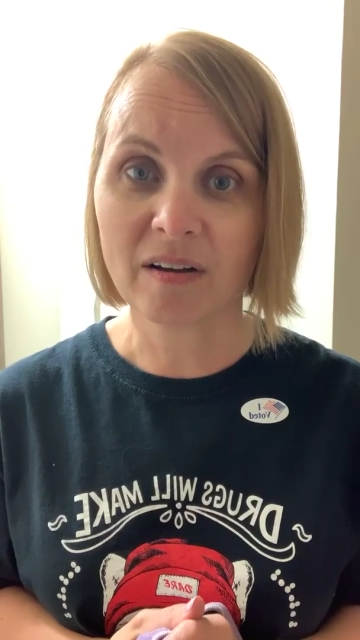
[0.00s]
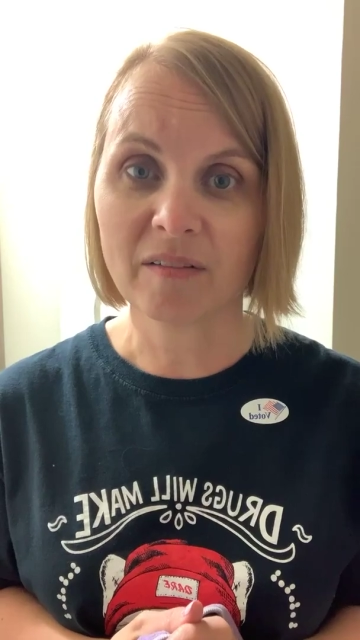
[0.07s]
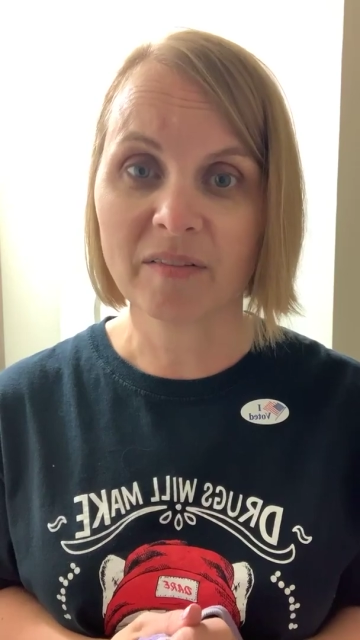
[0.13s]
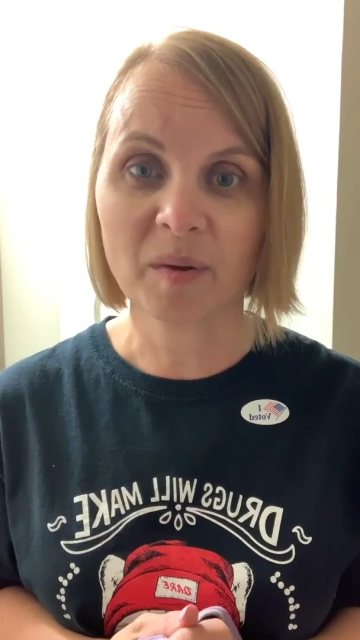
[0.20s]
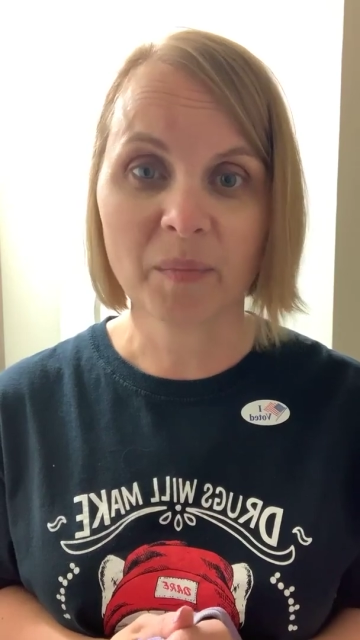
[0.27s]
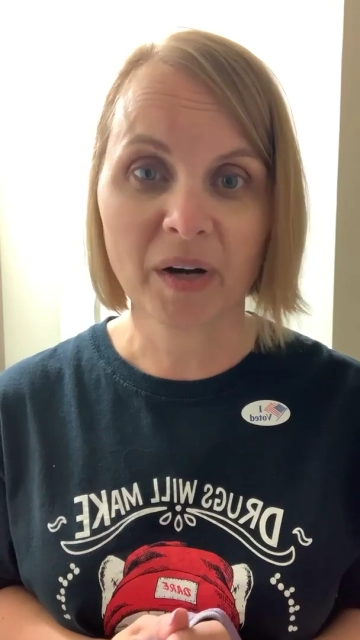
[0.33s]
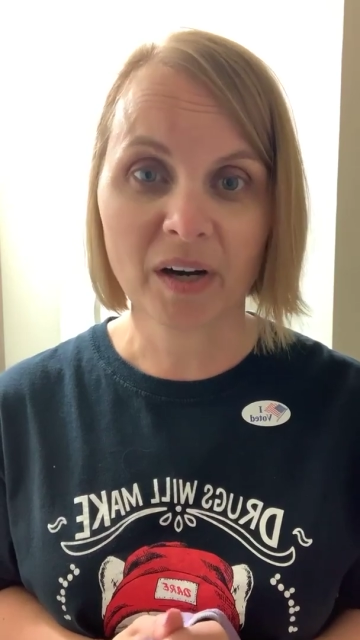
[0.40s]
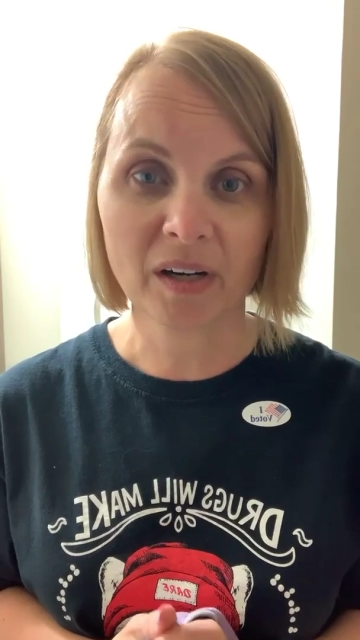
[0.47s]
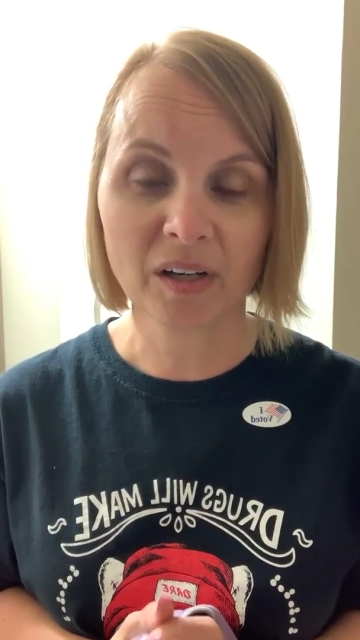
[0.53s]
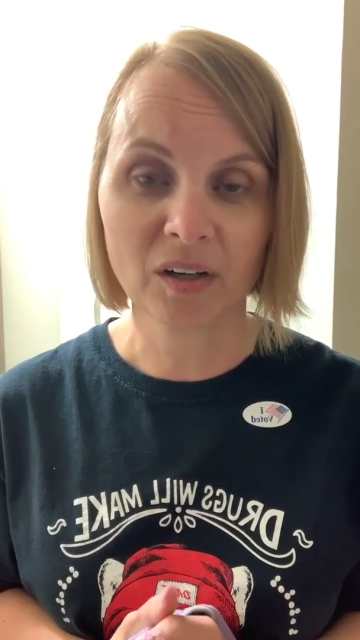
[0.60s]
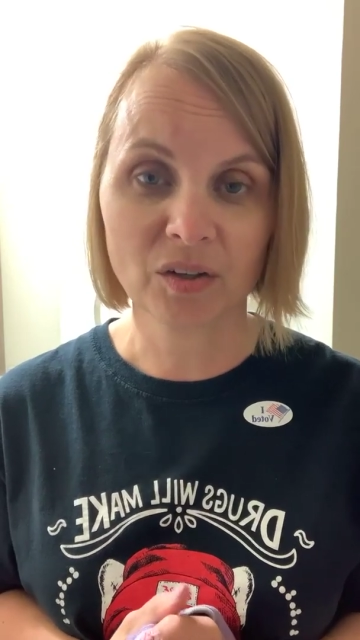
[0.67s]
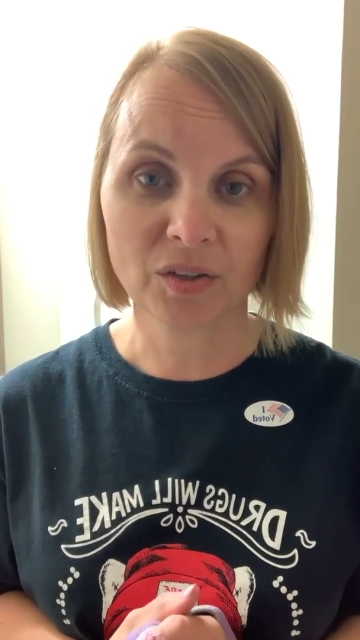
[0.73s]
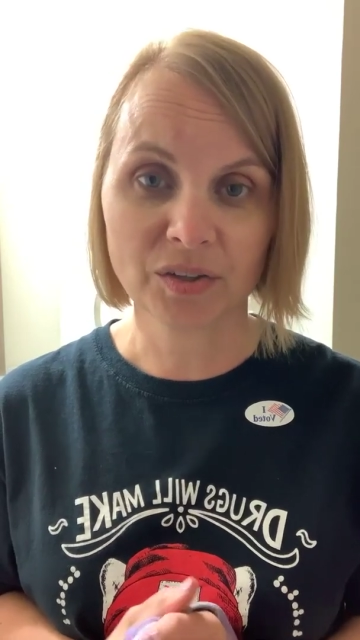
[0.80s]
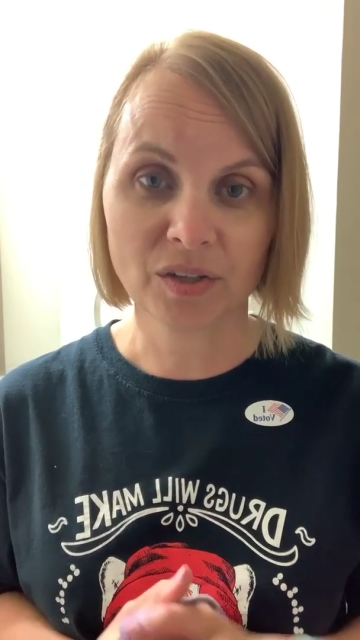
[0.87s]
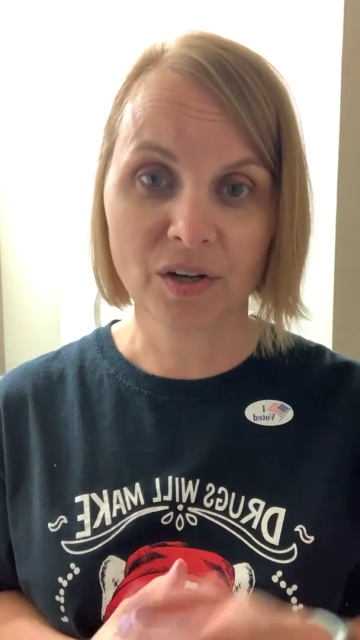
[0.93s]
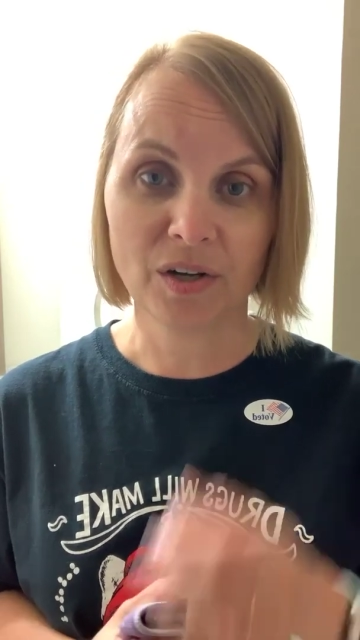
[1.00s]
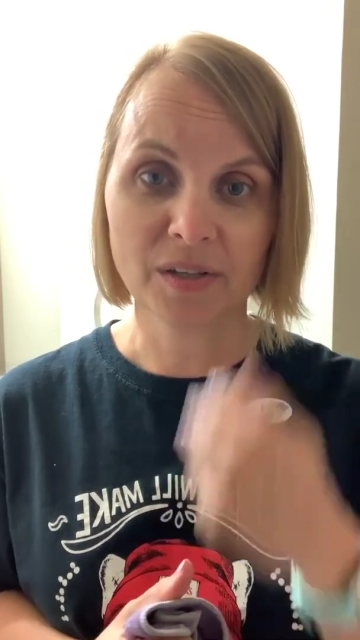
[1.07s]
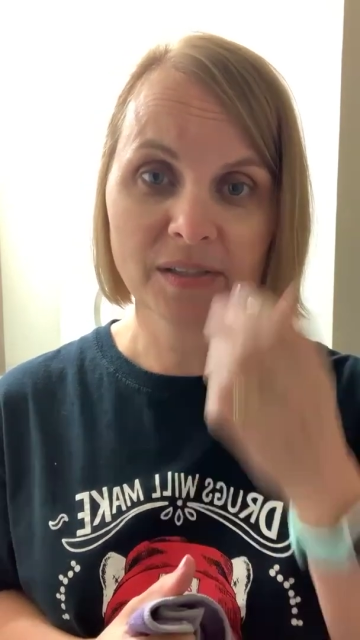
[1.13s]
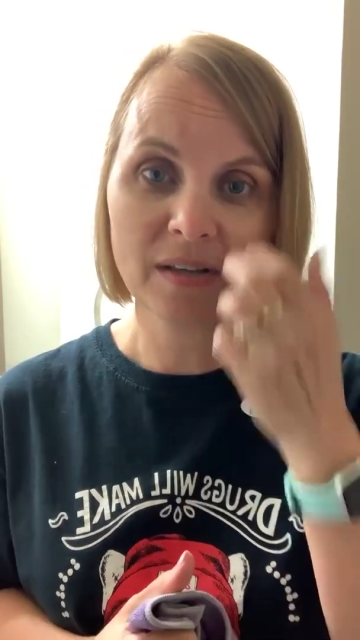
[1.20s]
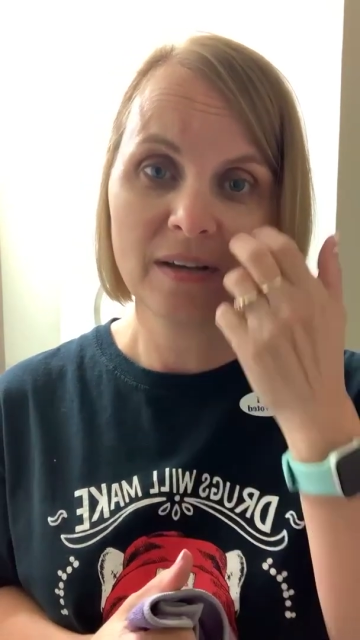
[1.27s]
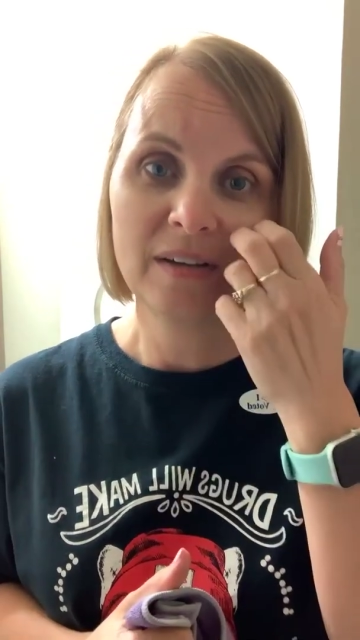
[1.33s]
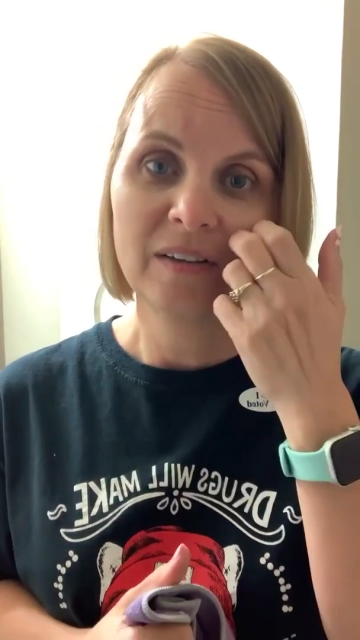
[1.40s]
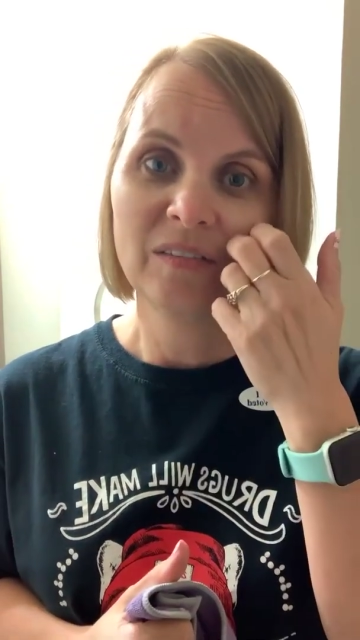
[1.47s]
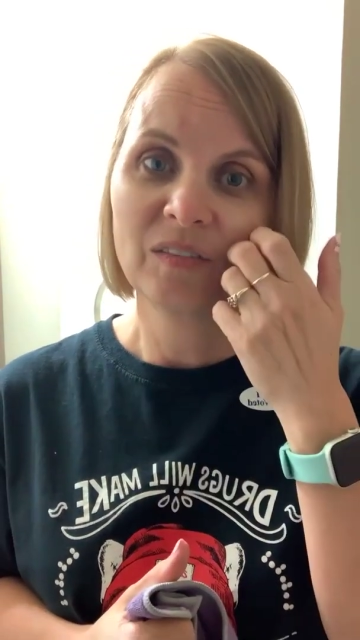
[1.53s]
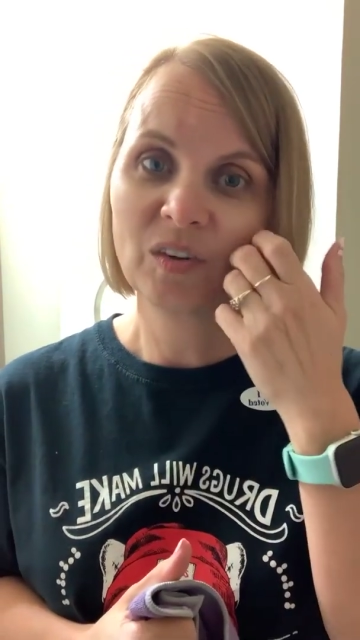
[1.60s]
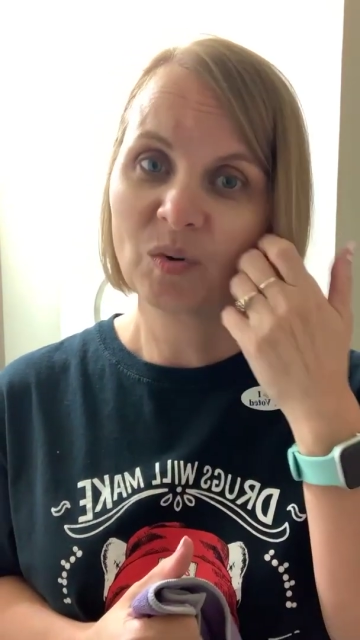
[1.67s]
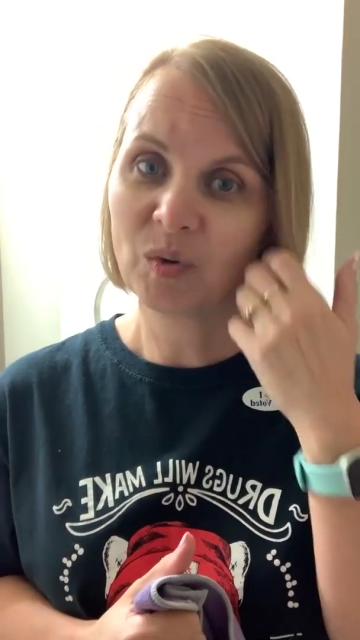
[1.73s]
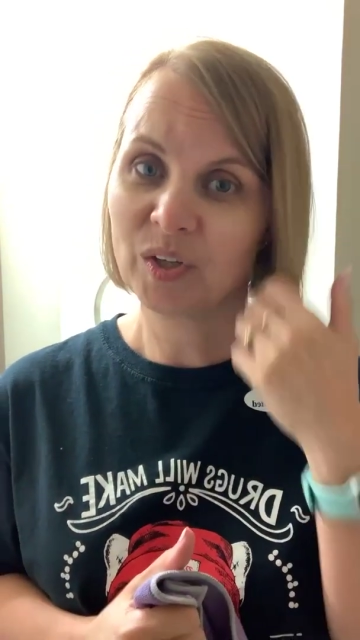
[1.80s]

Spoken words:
American Girl dolls. You